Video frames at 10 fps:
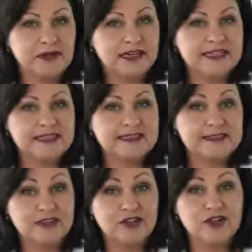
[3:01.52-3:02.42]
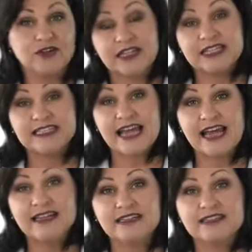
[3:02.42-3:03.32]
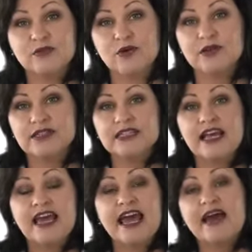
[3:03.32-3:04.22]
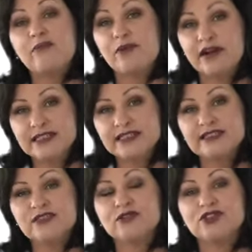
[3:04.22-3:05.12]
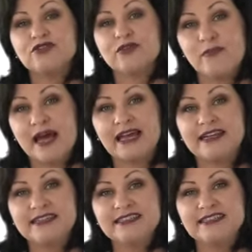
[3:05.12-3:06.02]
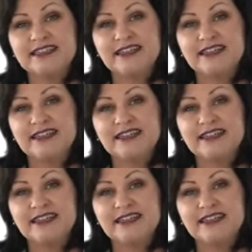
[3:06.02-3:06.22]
I guess, the talent was how present could you remain